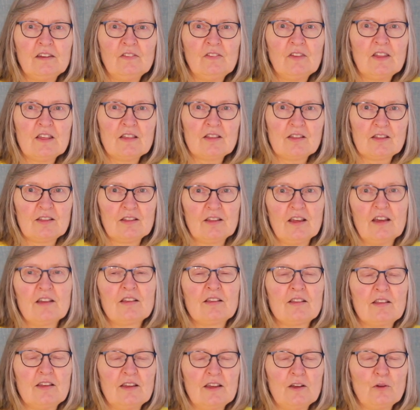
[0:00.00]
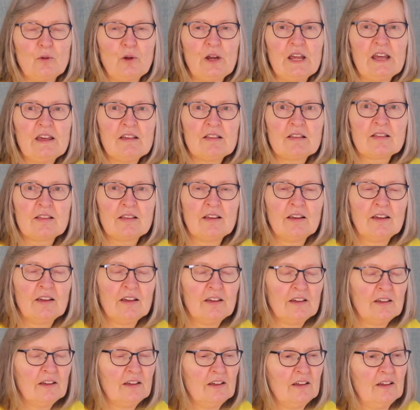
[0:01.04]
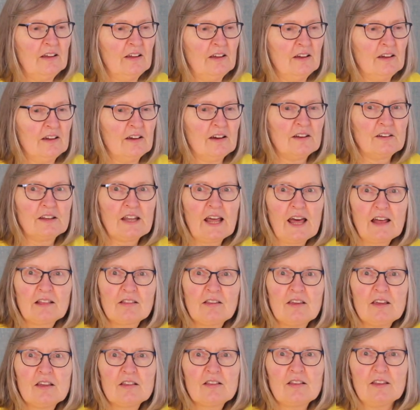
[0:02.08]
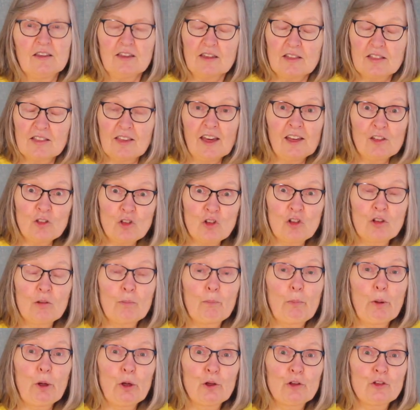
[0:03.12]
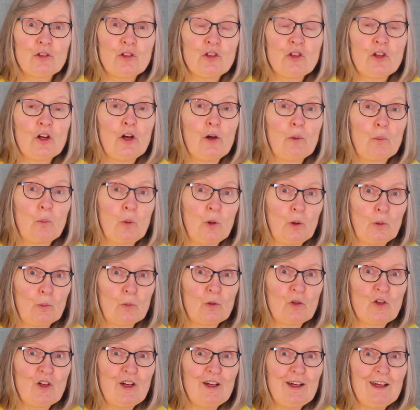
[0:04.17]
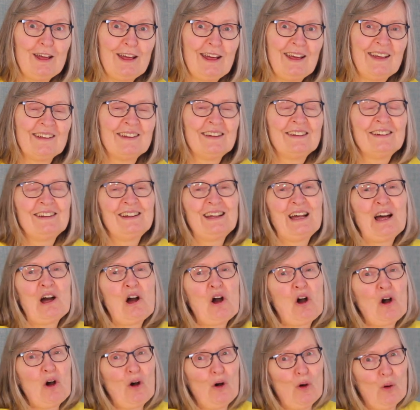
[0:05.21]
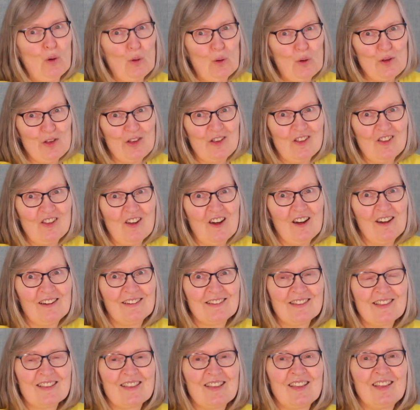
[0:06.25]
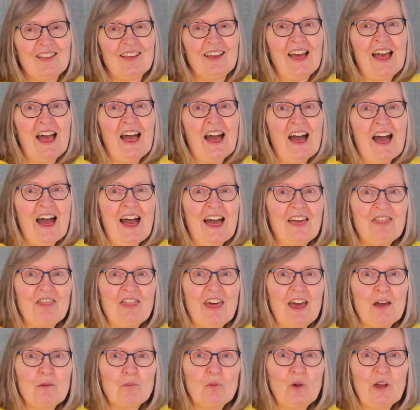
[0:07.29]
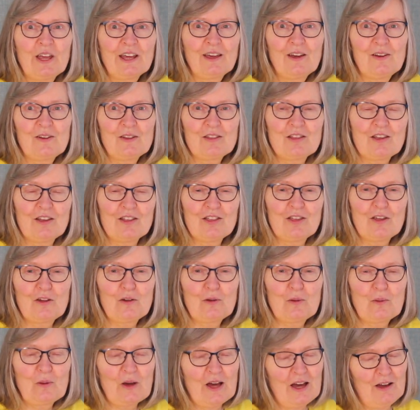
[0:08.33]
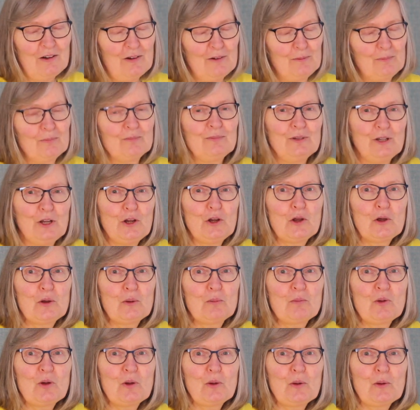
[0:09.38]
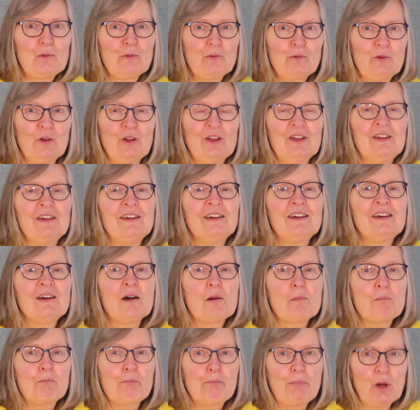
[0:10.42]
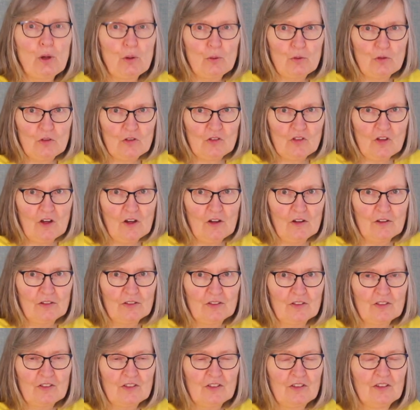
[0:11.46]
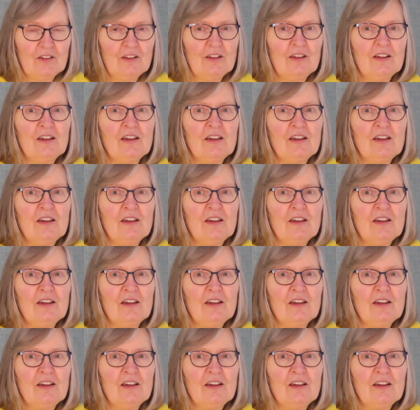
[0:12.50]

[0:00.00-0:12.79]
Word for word: in this series, and that is the attention posture, Wu Chi, horse stance, and then we're going to do our new move, bow stance.